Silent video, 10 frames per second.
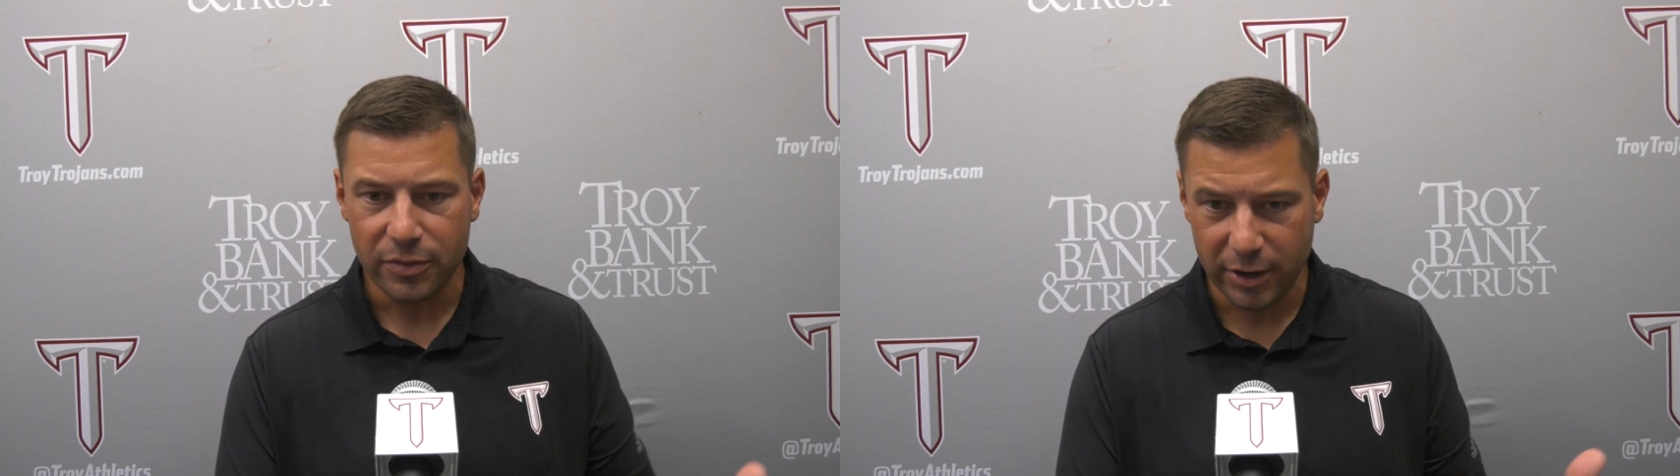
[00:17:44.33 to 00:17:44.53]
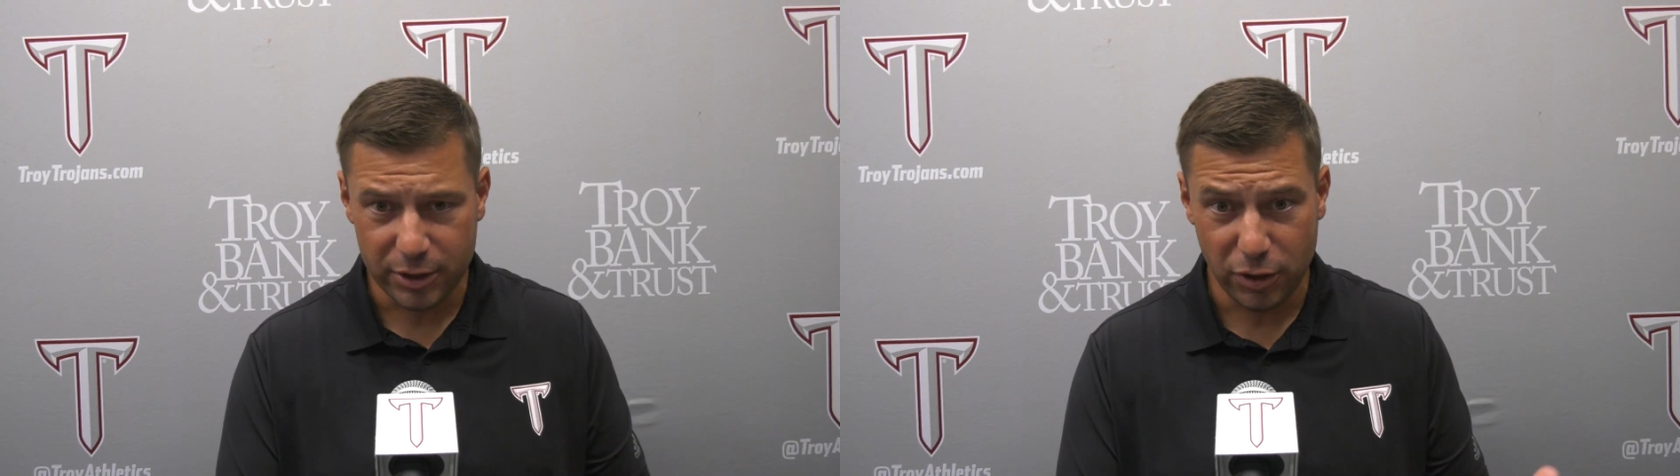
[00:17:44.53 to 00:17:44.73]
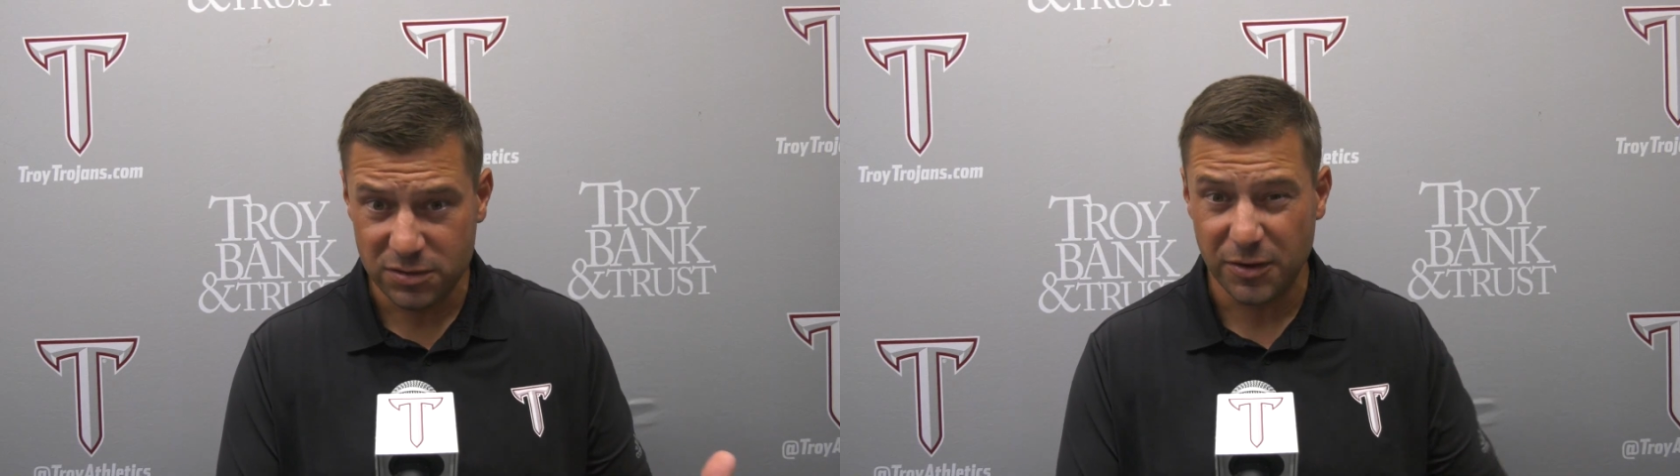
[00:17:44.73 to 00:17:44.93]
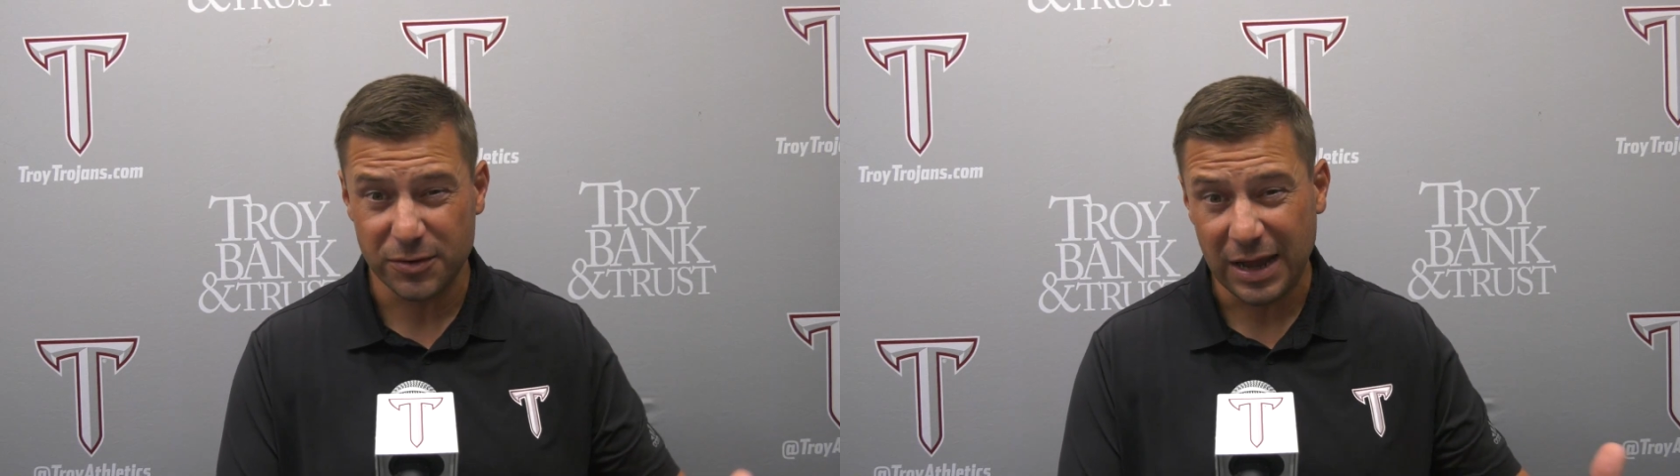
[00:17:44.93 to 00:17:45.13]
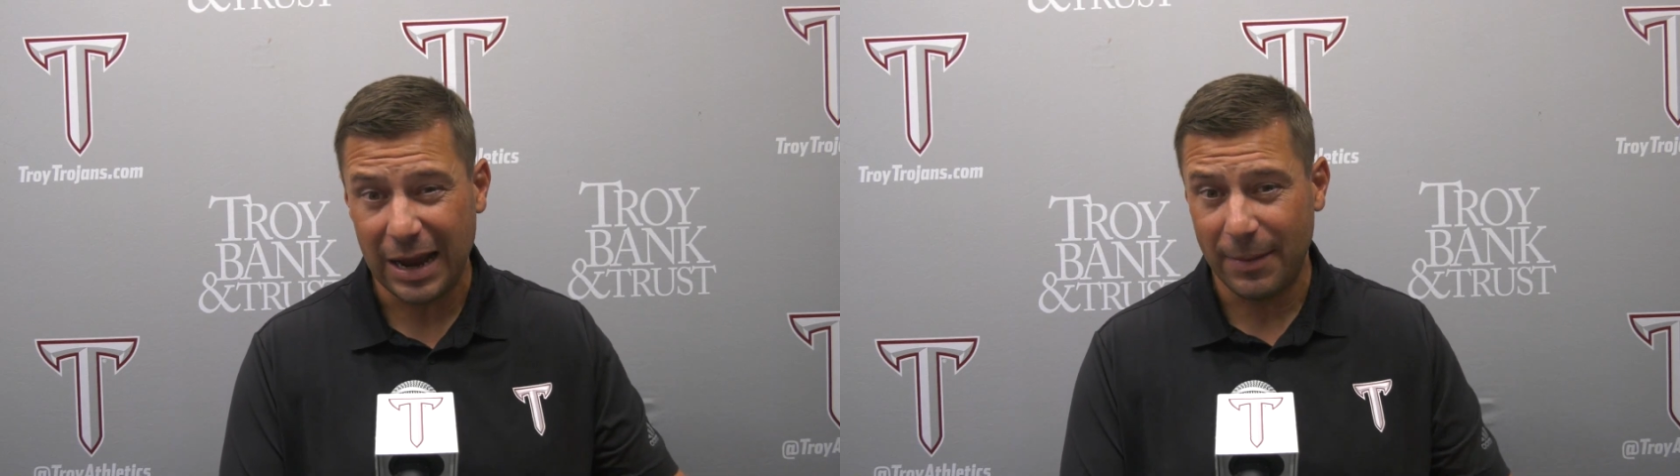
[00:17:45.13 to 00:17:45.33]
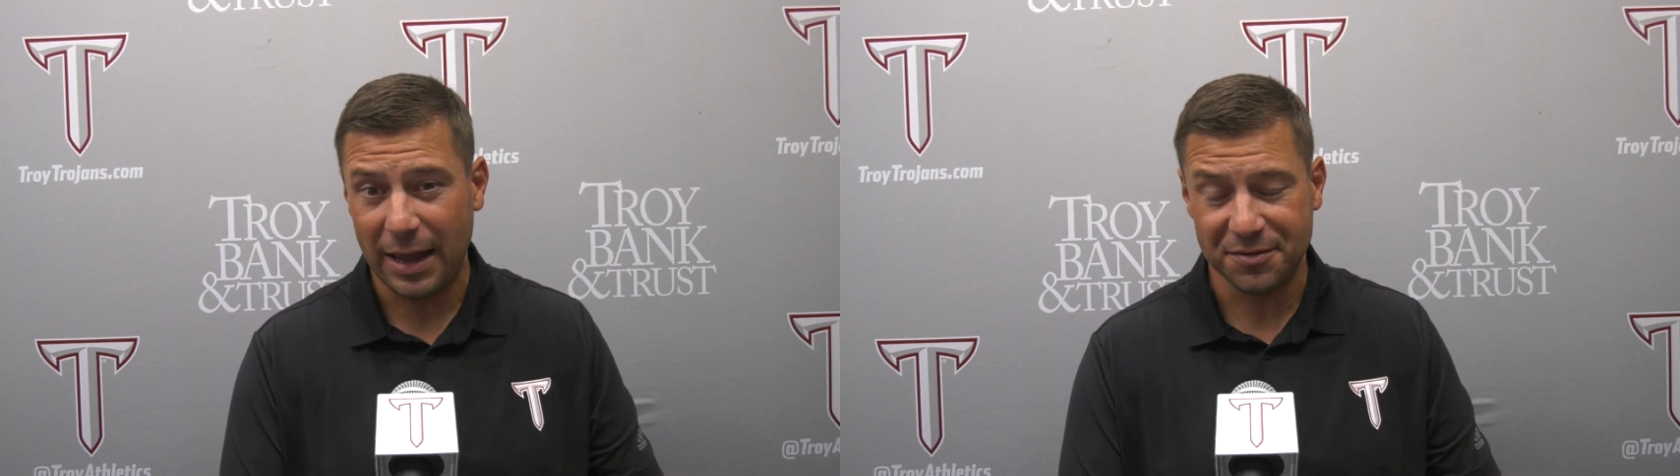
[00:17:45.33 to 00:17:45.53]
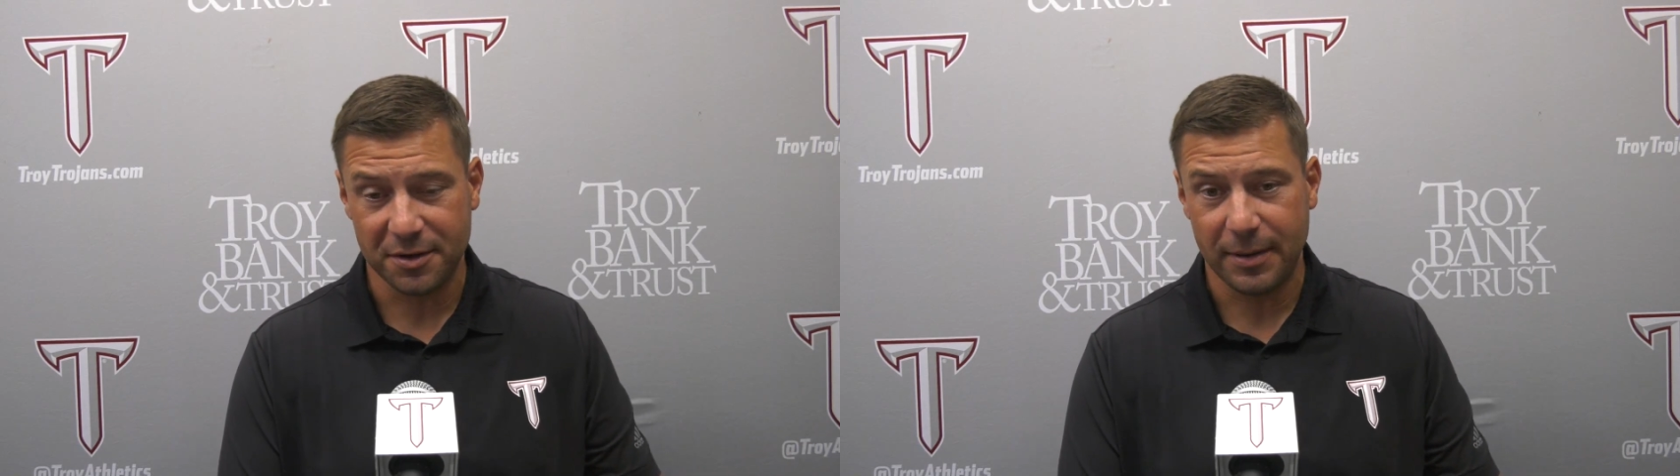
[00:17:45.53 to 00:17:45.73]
they're using their timeouts at